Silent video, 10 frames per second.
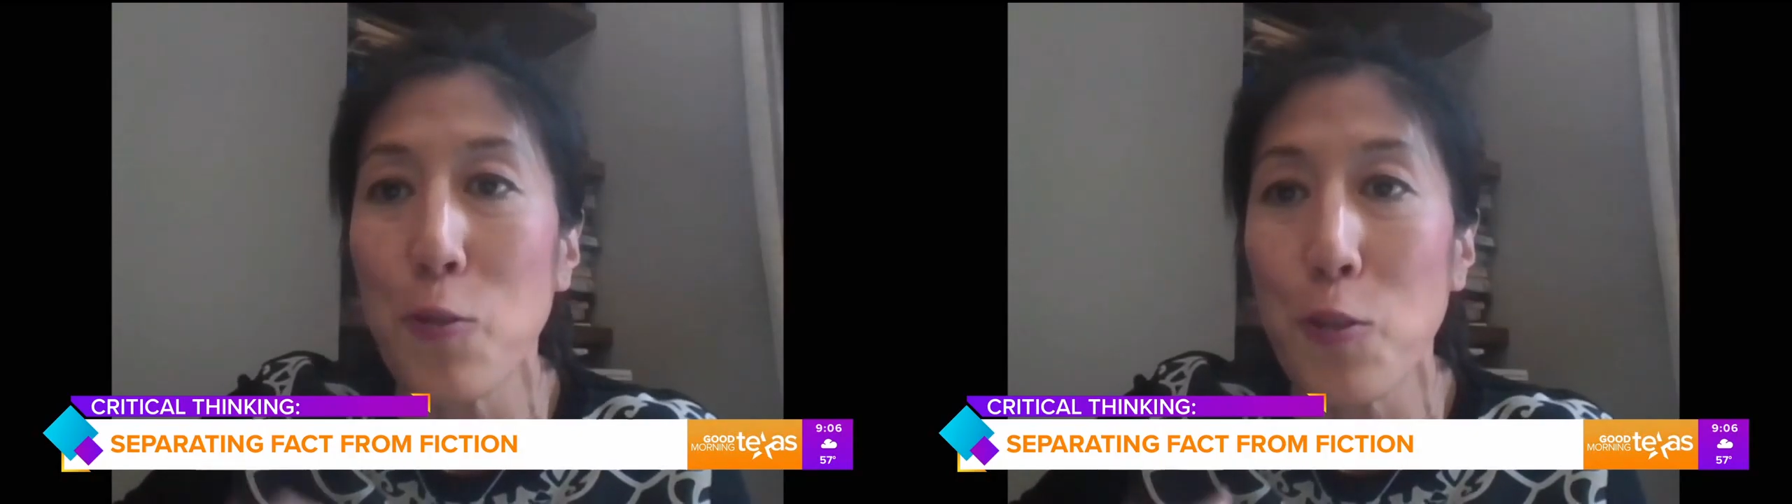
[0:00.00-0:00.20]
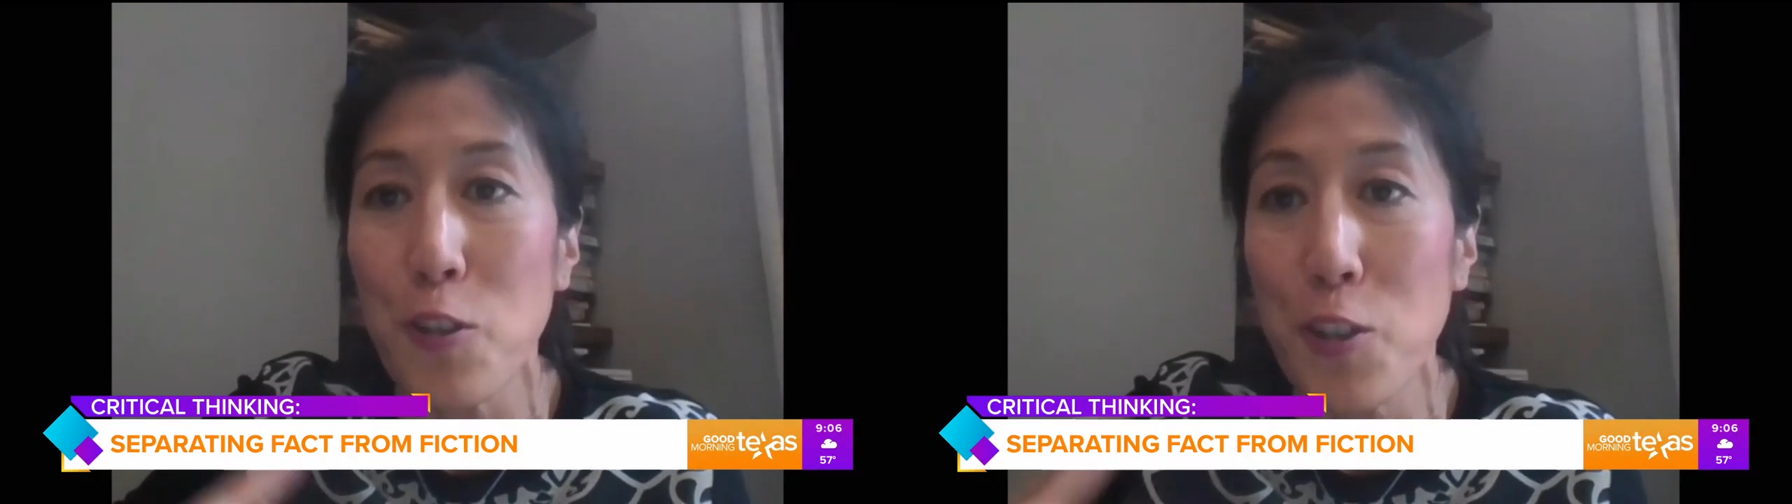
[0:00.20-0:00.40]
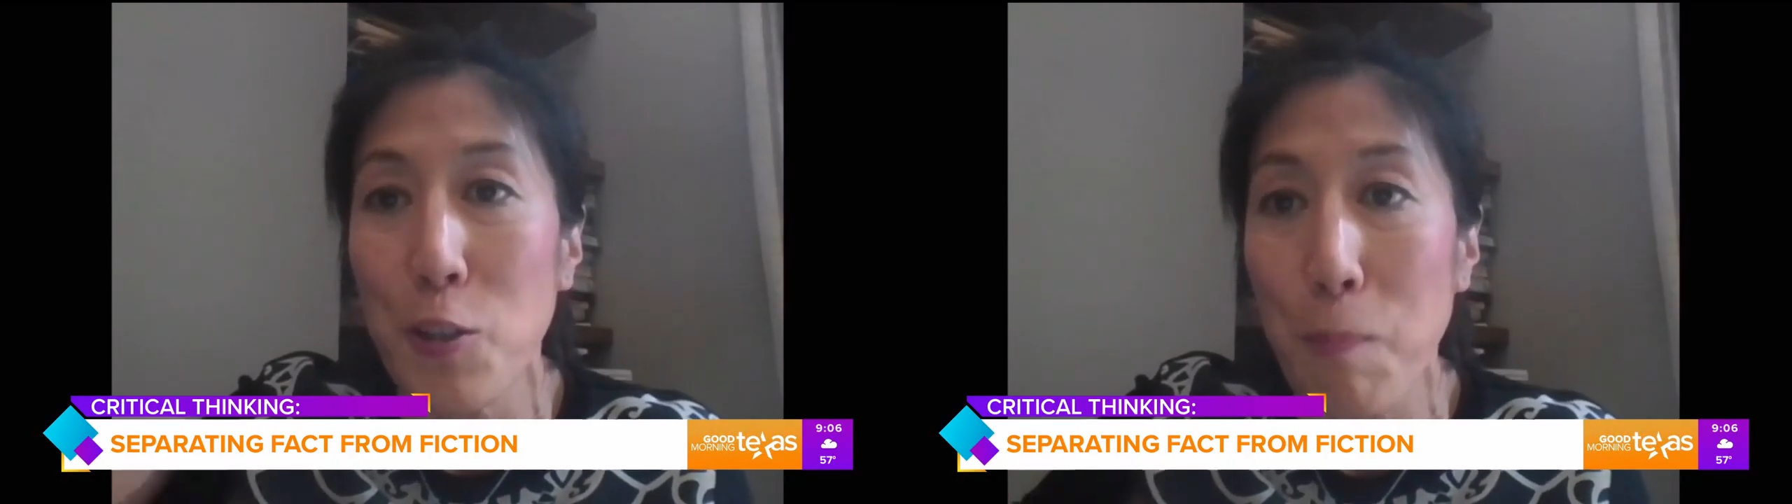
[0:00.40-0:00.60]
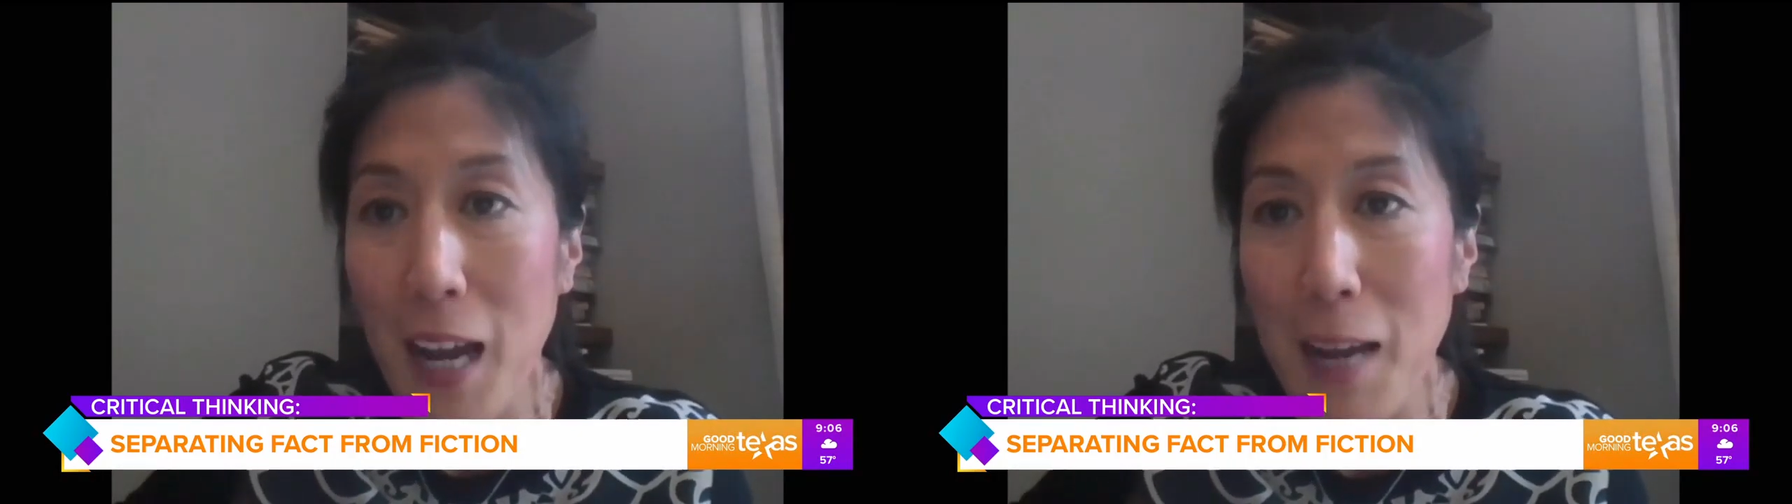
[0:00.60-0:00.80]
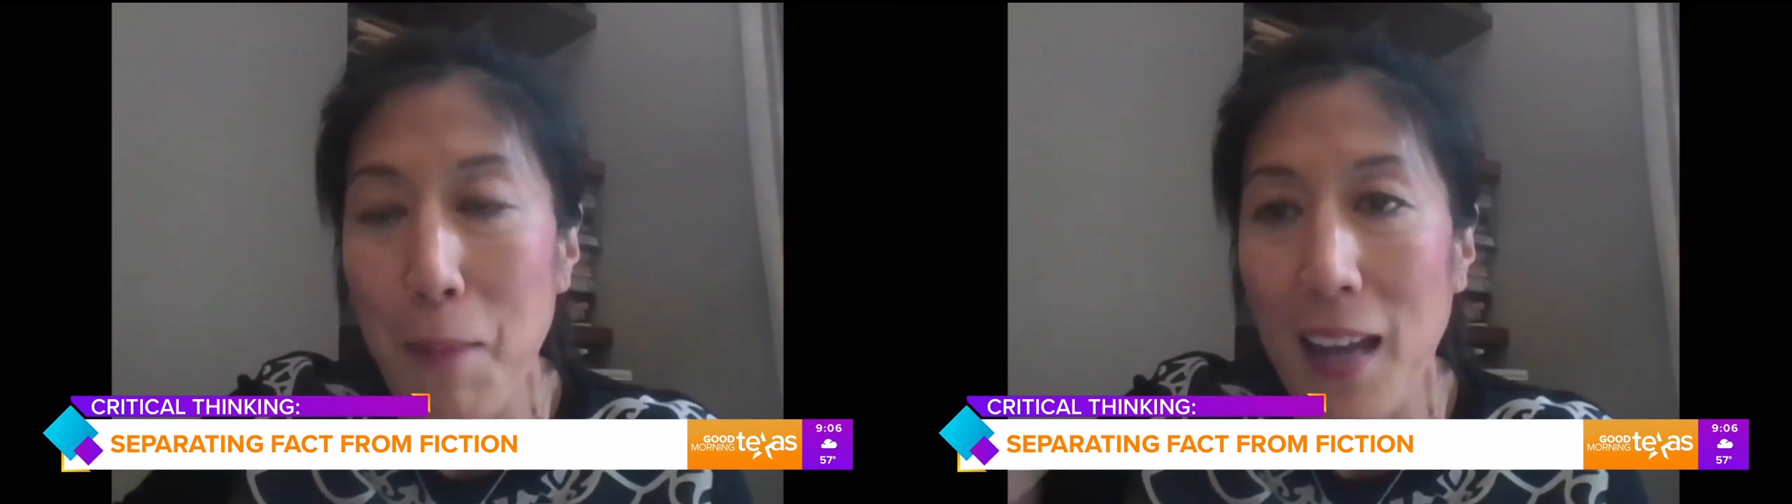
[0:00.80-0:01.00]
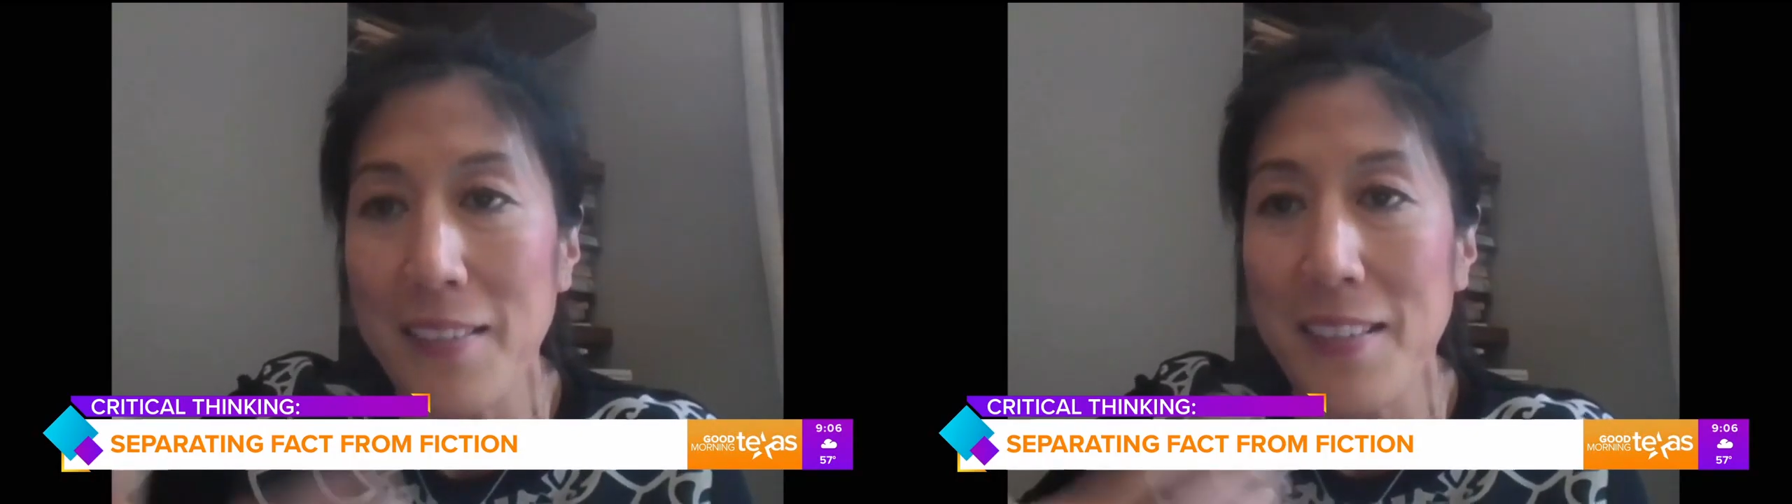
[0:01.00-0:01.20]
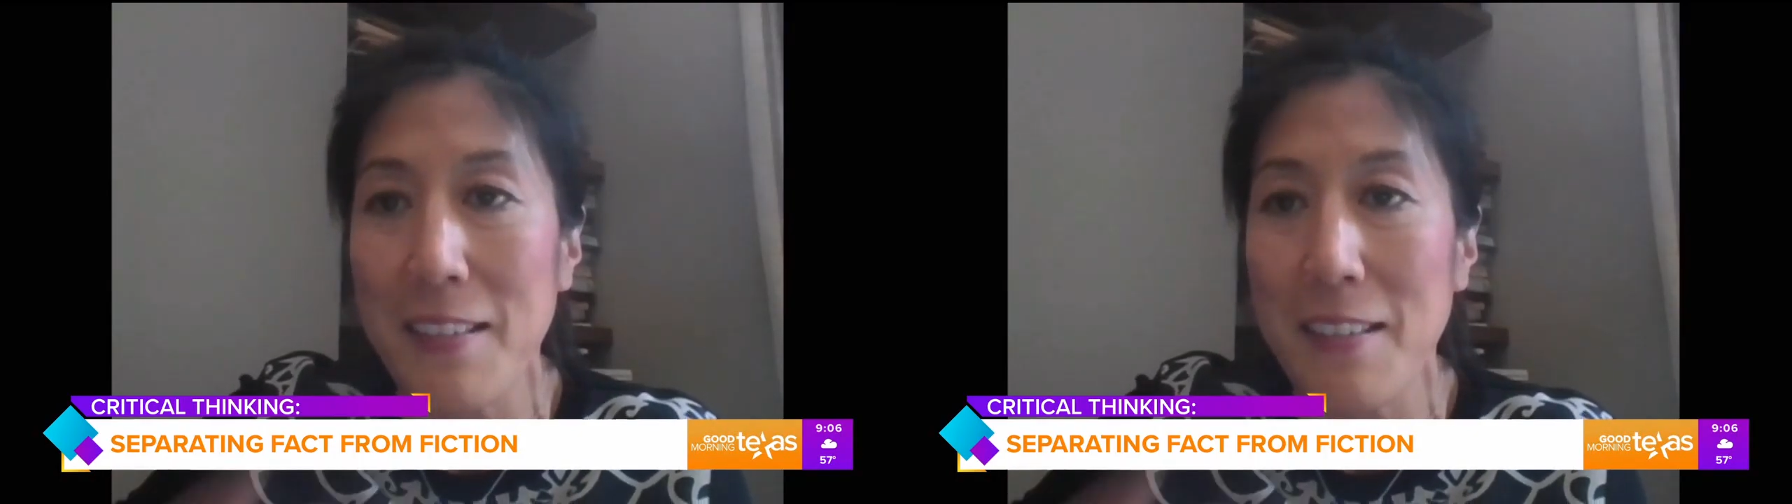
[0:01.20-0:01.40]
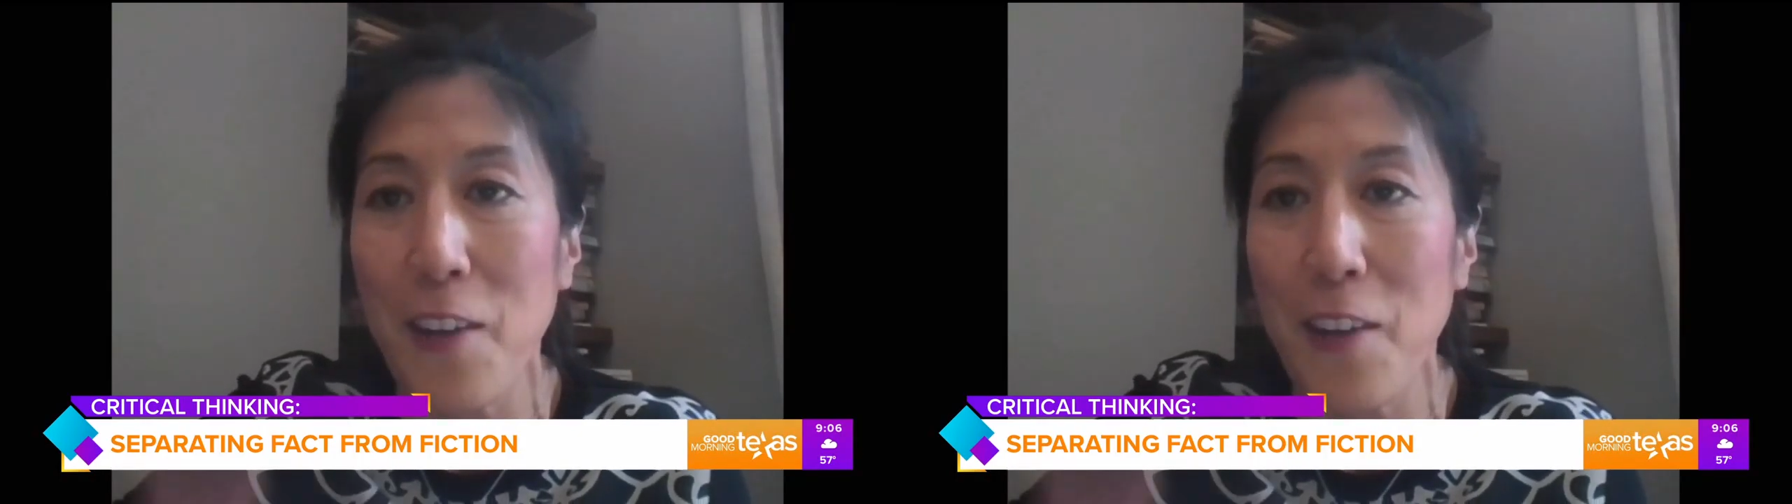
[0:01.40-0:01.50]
order to bypass these